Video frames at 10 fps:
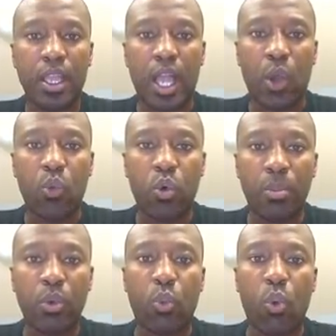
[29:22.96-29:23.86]
A
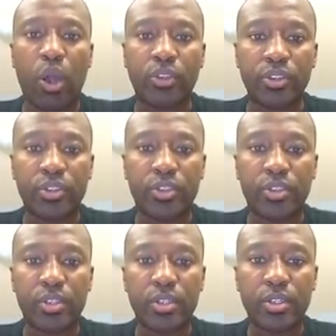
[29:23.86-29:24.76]
woman
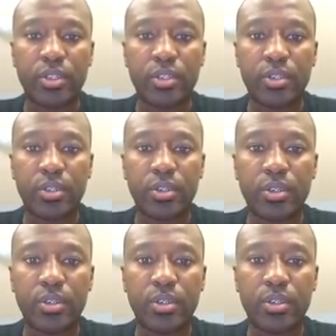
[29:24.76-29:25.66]
wants
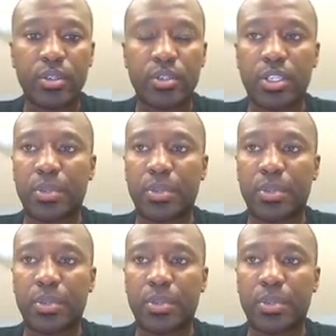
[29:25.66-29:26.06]
to